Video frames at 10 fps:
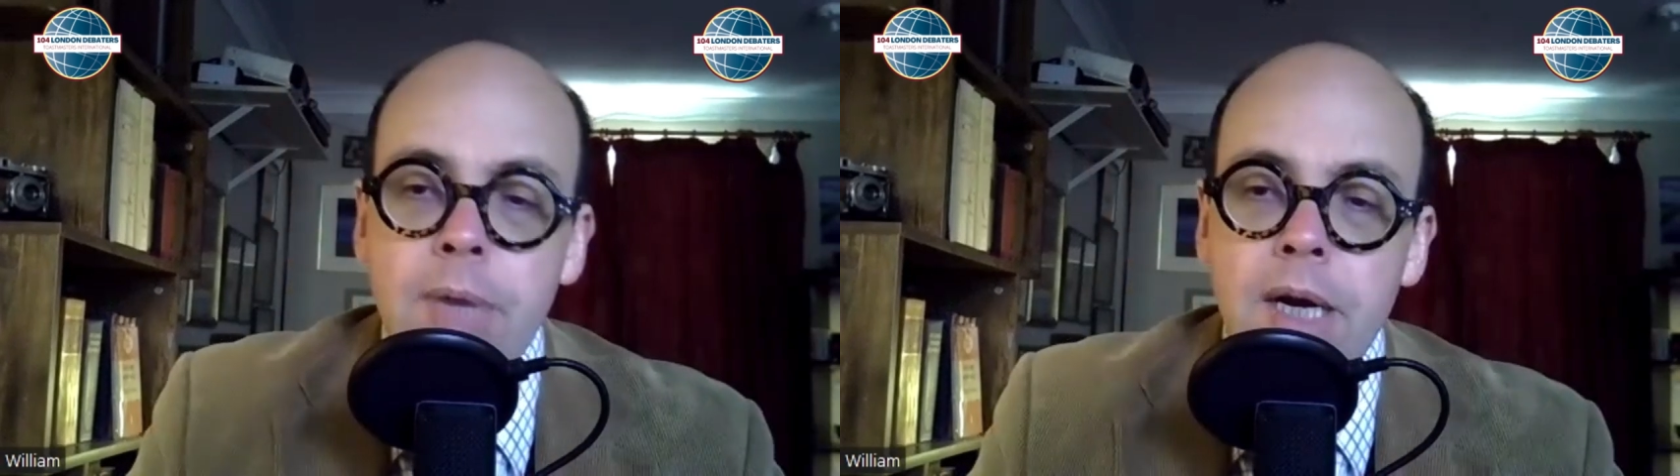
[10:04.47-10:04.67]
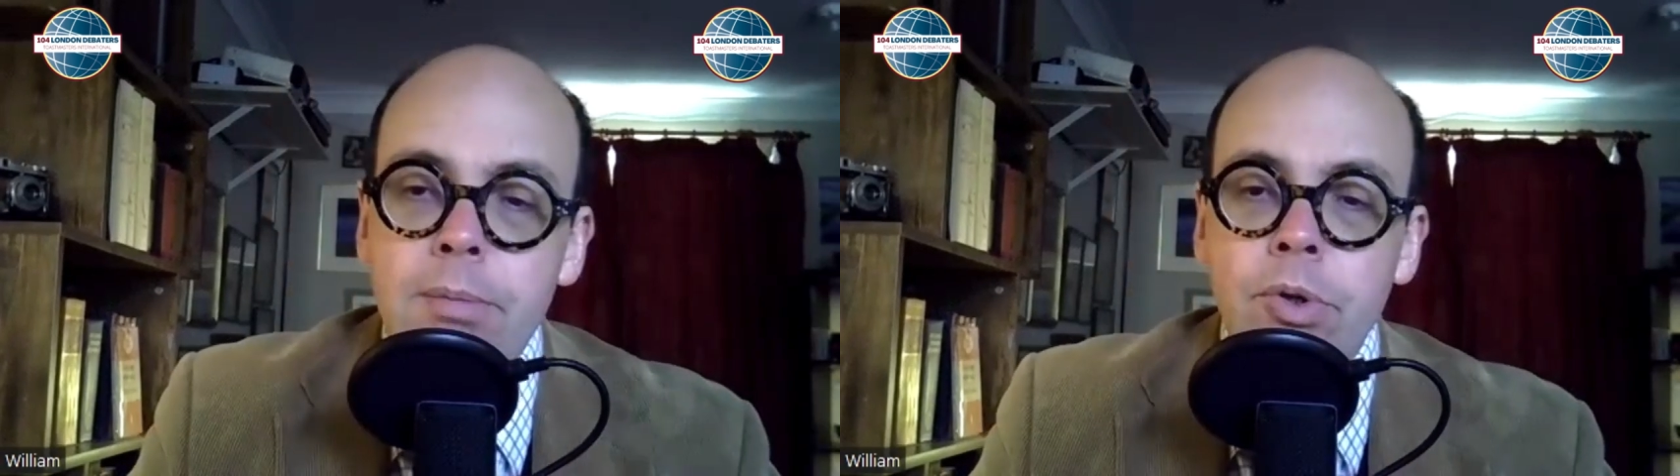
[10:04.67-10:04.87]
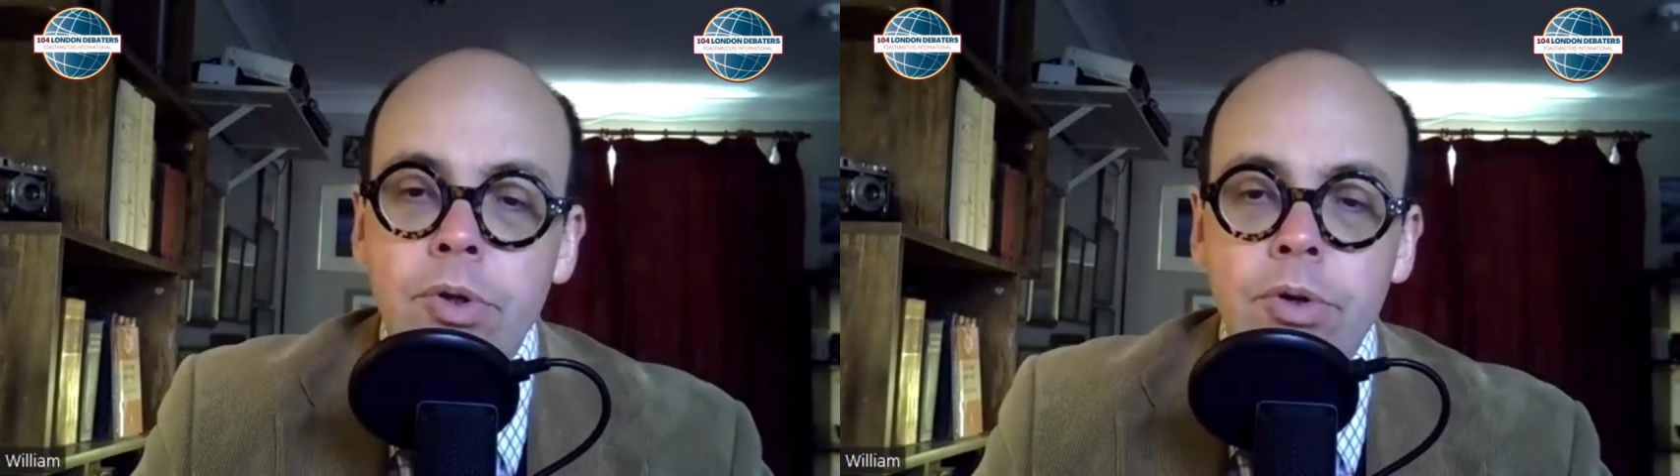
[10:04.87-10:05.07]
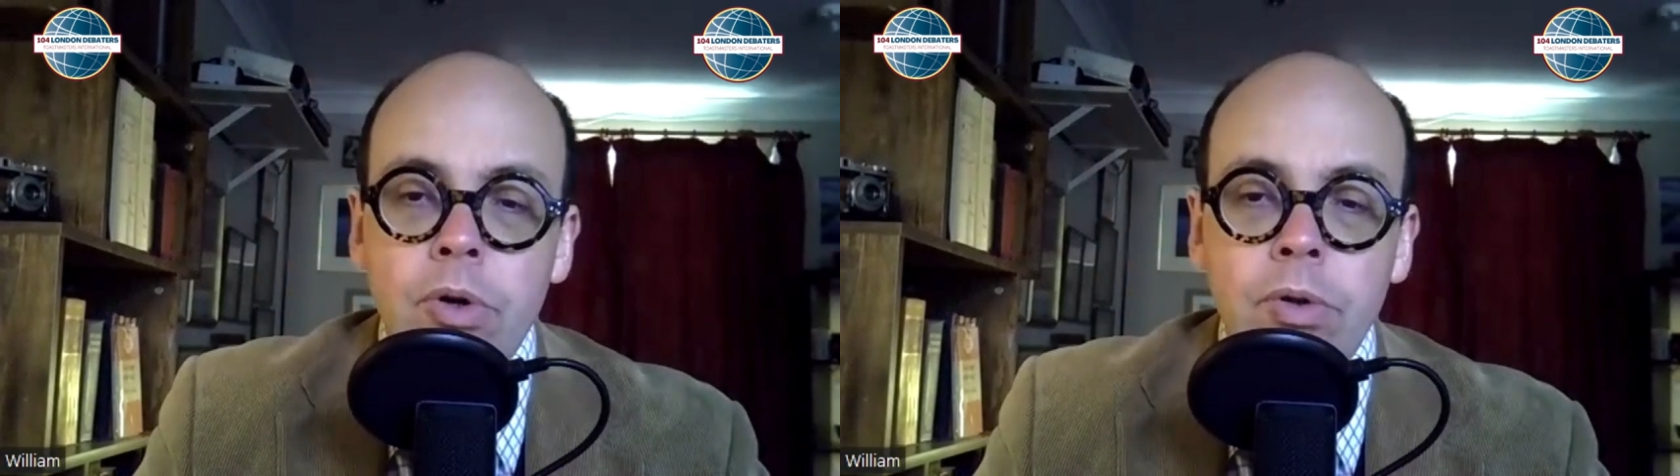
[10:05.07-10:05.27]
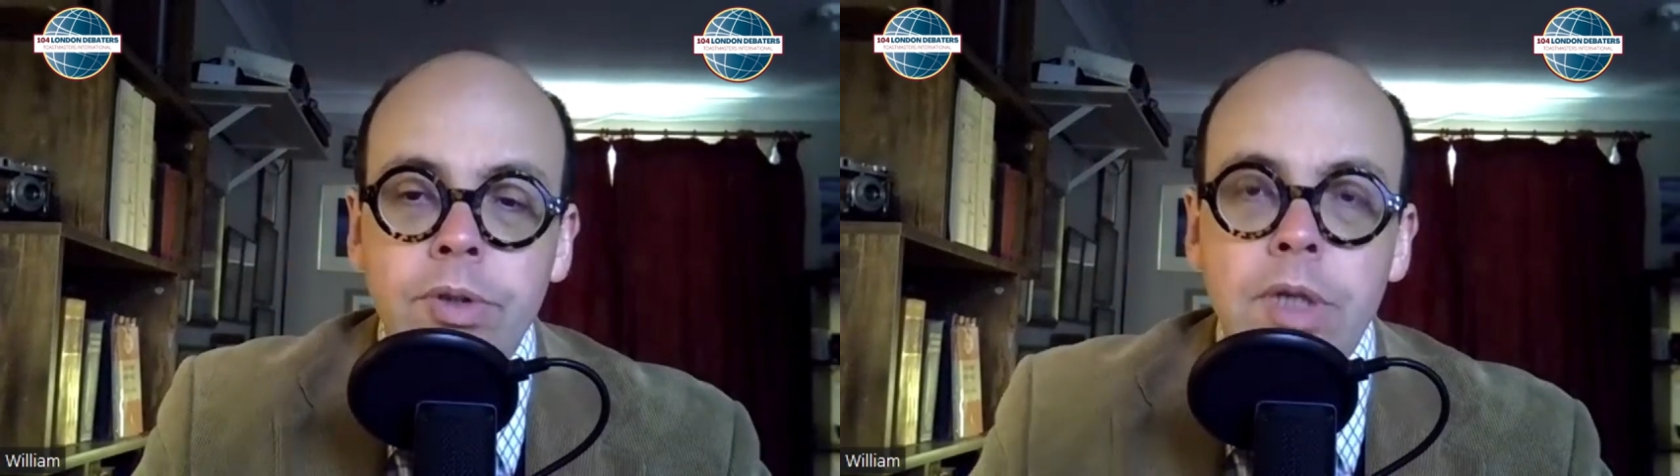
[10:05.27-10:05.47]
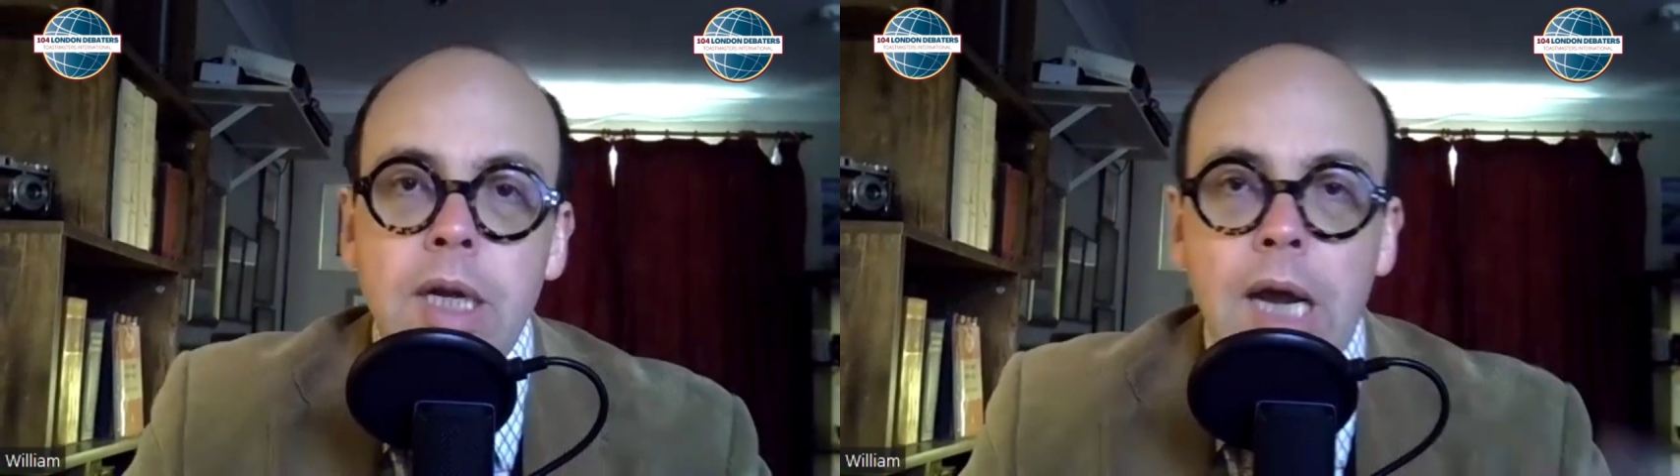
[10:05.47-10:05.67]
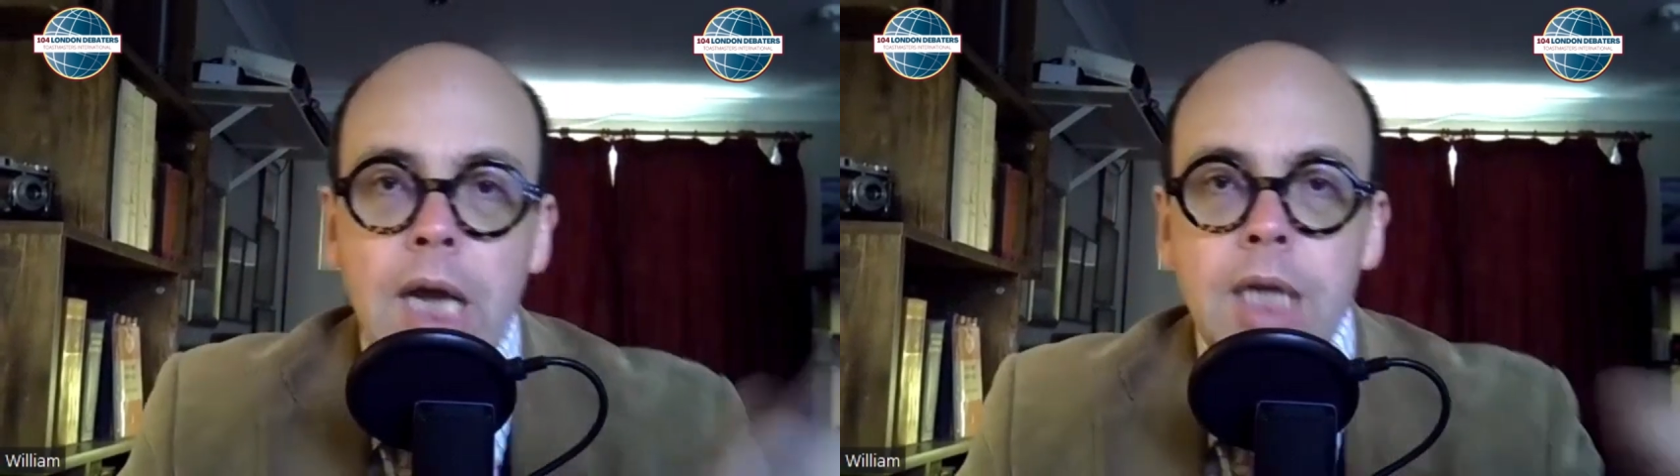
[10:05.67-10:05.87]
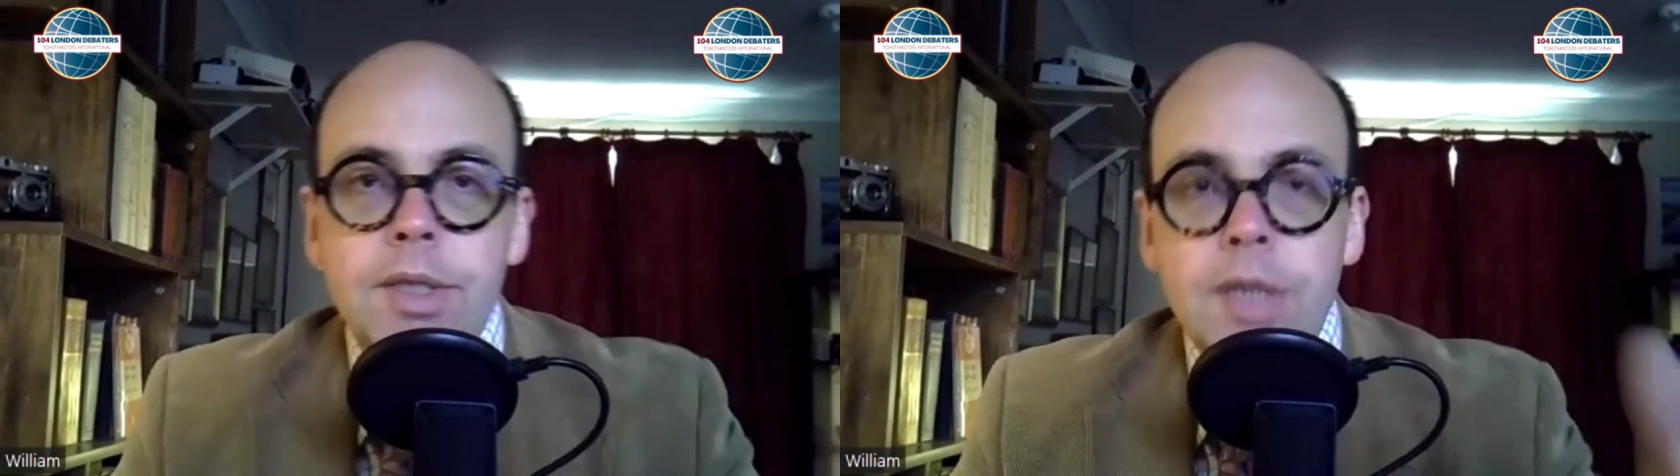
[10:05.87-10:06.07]
my poor old
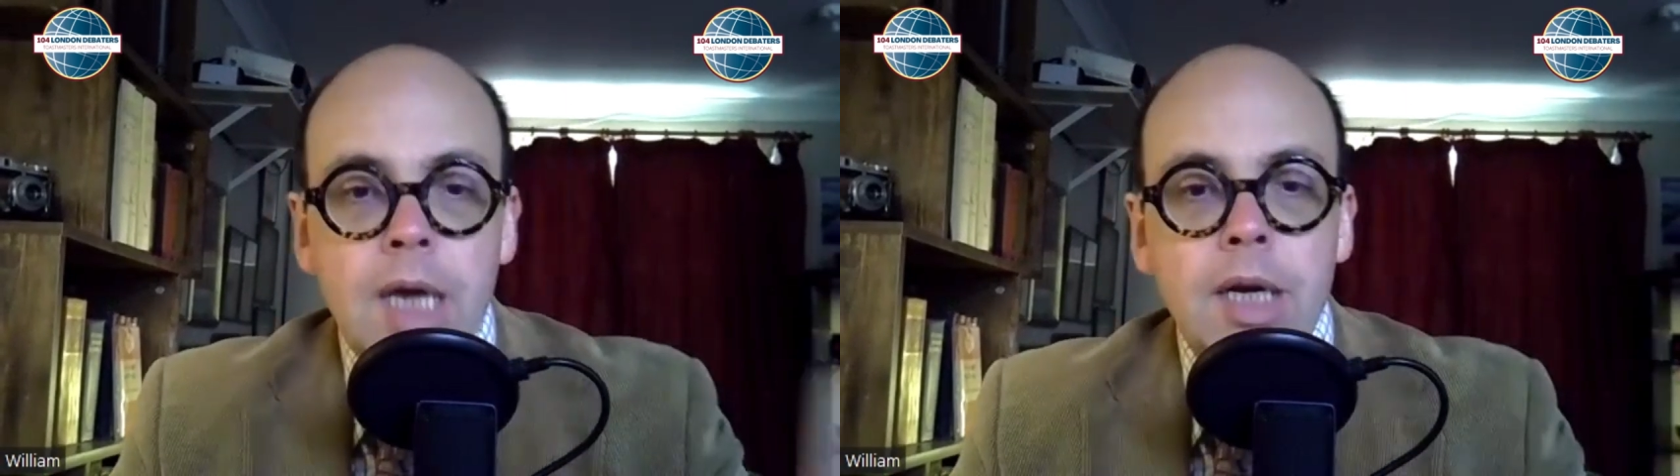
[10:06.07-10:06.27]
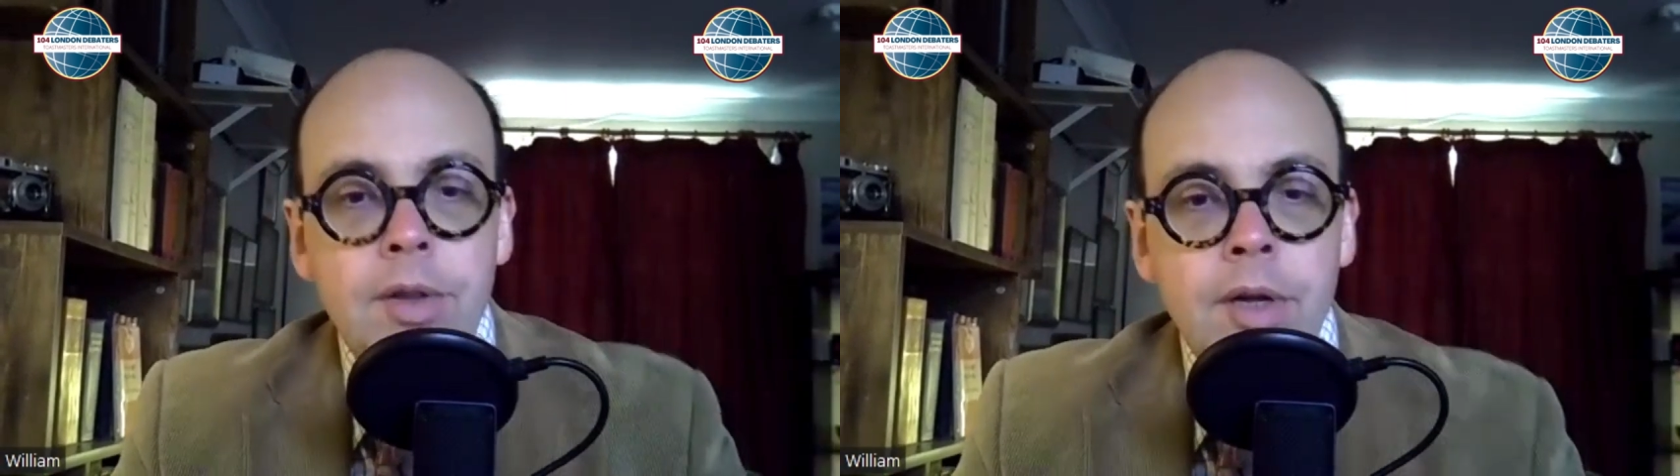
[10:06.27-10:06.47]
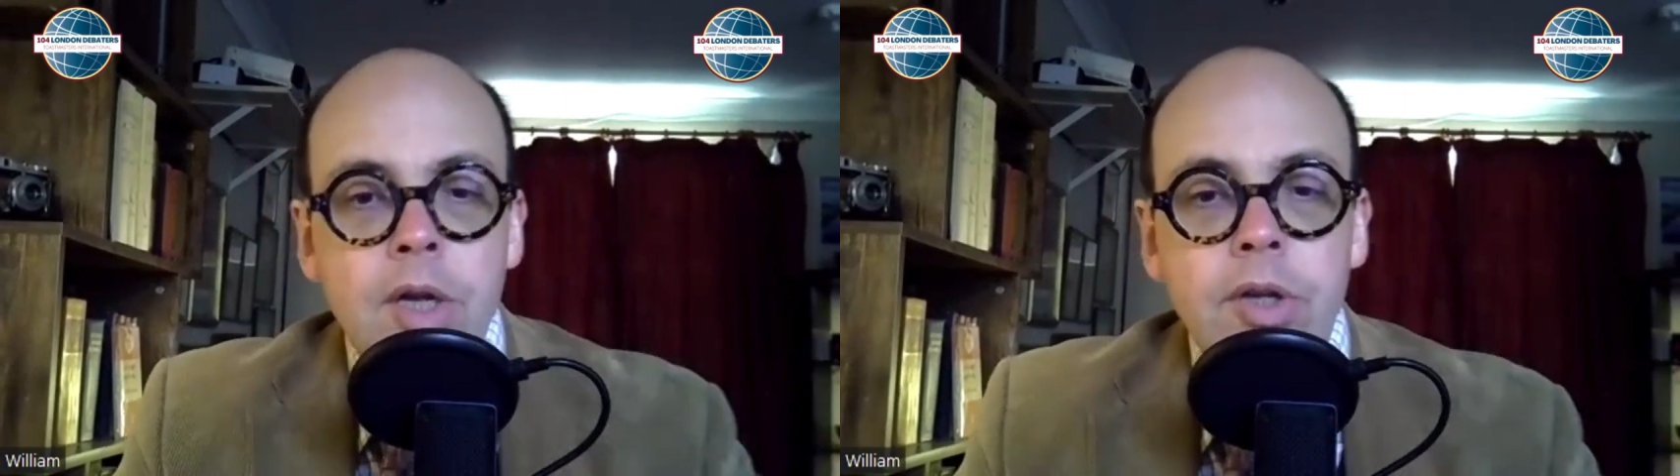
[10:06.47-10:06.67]
aunt Agatha,